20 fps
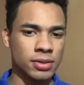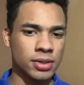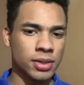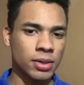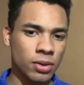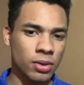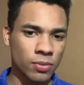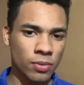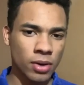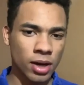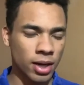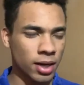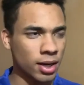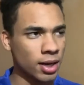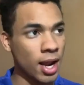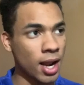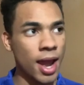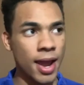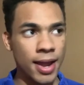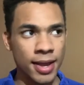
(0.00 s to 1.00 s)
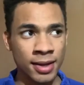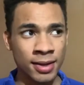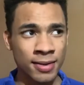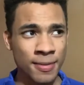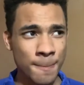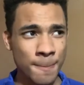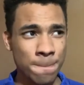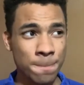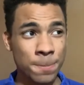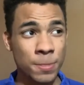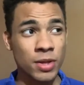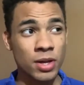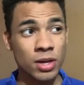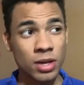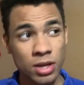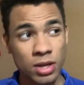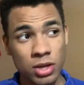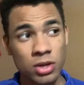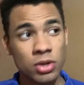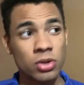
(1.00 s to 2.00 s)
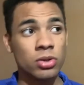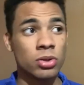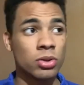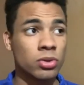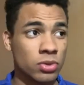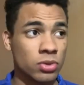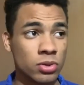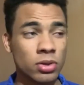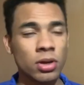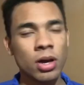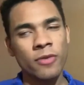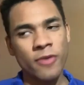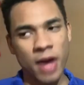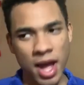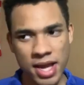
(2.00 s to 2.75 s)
one, like of high